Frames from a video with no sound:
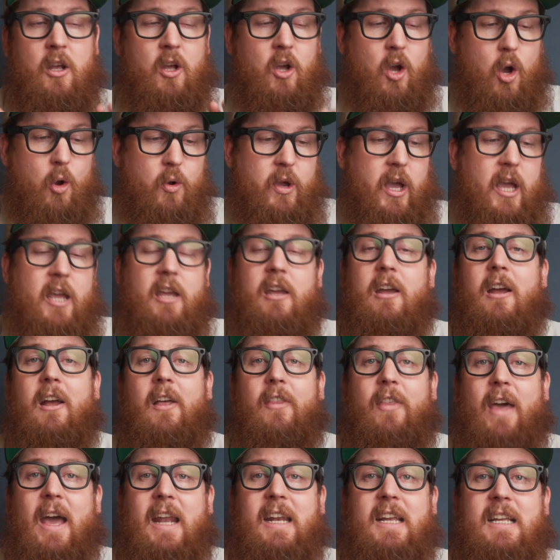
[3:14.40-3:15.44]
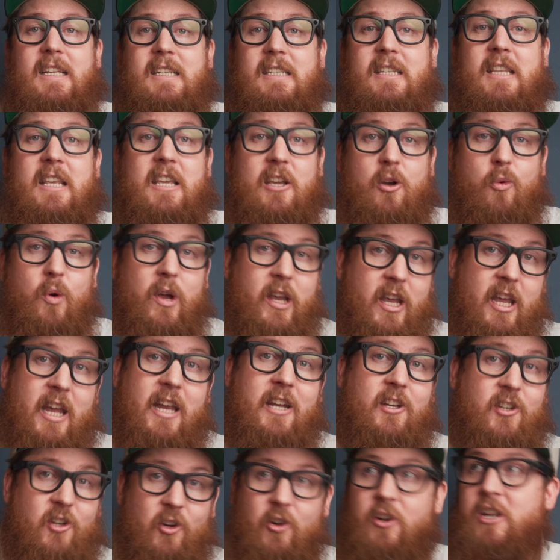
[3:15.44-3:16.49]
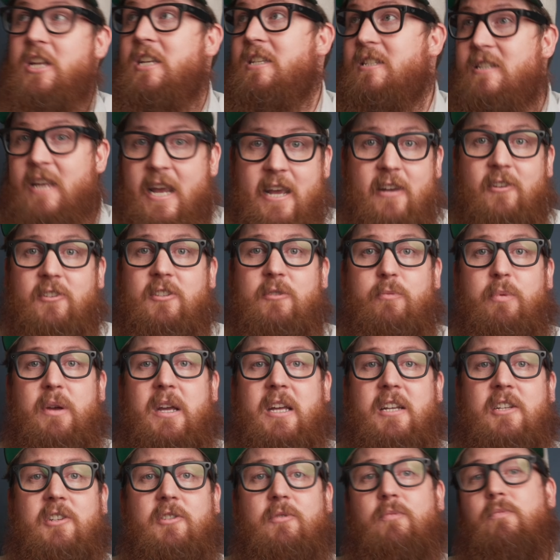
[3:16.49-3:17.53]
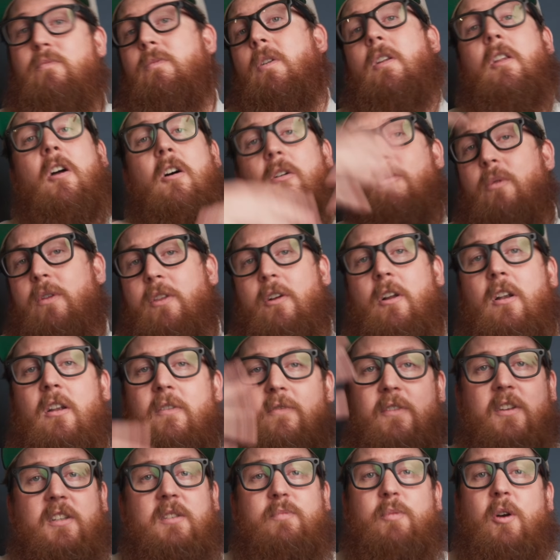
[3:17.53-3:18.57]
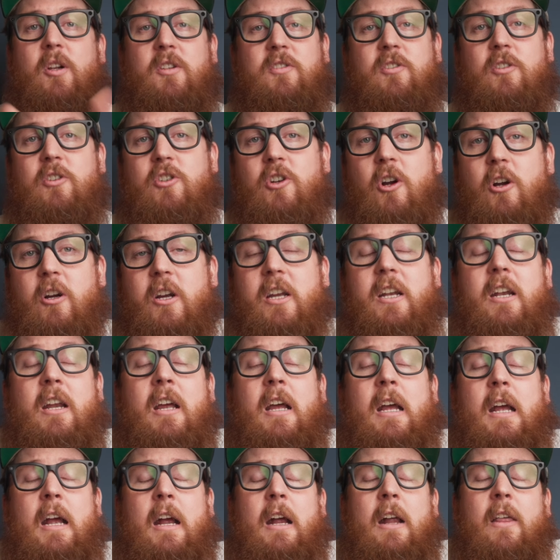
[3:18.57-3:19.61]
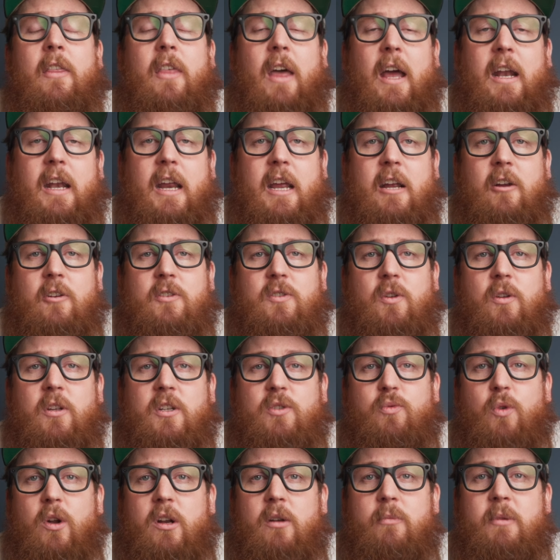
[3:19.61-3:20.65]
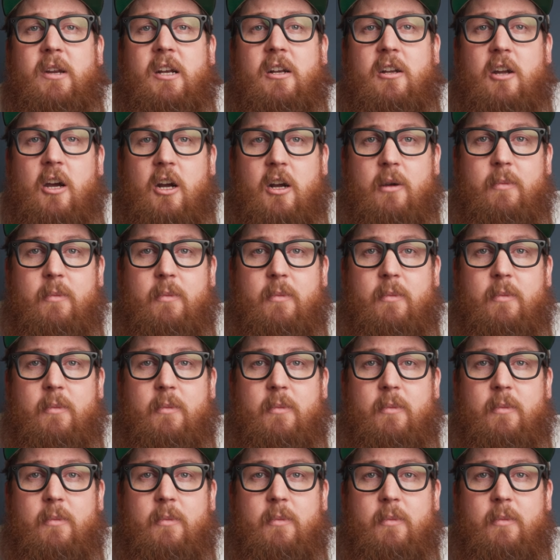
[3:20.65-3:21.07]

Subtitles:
Okay, that is the quick and dirty sales pitch, along with all of the sponsored jargon that Anker Solix wanted me to talk